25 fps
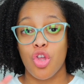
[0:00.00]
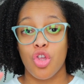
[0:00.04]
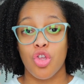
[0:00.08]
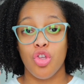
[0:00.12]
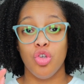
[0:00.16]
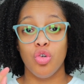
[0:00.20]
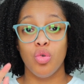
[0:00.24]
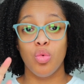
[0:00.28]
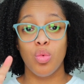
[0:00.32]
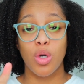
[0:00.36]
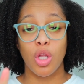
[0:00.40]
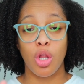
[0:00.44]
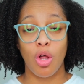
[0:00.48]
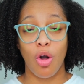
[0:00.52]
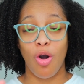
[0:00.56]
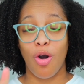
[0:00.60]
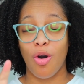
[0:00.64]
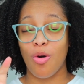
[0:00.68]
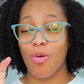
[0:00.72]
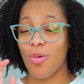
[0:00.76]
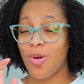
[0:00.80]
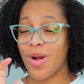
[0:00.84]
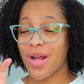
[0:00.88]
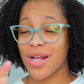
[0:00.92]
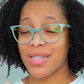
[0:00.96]
you will
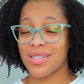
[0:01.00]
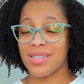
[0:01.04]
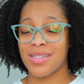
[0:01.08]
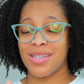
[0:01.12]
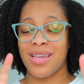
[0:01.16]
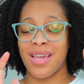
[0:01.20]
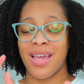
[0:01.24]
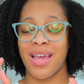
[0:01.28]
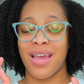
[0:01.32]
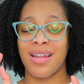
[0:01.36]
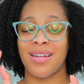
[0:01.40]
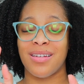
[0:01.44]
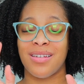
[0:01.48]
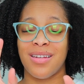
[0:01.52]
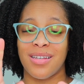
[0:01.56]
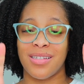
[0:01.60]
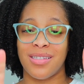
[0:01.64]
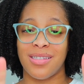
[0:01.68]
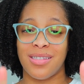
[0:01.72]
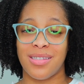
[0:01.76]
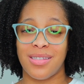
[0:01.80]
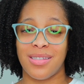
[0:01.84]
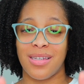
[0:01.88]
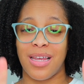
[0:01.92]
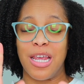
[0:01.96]
always get the
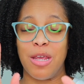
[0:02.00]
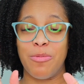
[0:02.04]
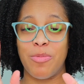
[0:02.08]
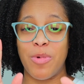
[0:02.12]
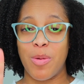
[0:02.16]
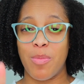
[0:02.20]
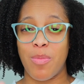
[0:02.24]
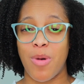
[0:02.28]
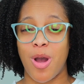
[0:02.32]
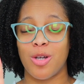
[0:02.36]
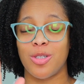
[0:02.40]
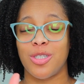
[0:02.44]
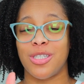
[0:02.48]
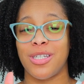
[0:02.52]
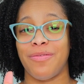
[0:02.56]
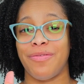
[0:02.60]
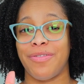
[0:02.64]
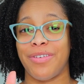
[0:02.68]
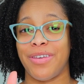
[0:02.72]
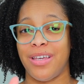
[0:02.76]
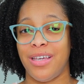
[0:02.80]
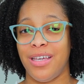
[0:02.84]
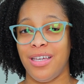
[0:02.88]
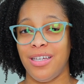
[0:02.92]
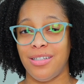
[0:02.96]
same amount of
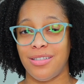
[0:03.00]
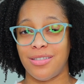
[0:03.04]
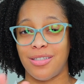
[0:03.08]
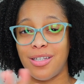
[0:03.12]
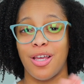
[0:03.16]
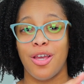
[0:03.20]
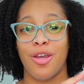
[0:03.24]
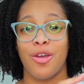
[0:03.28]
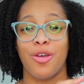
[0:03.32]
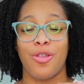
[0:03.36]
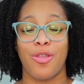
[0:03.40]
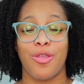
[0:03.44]
heat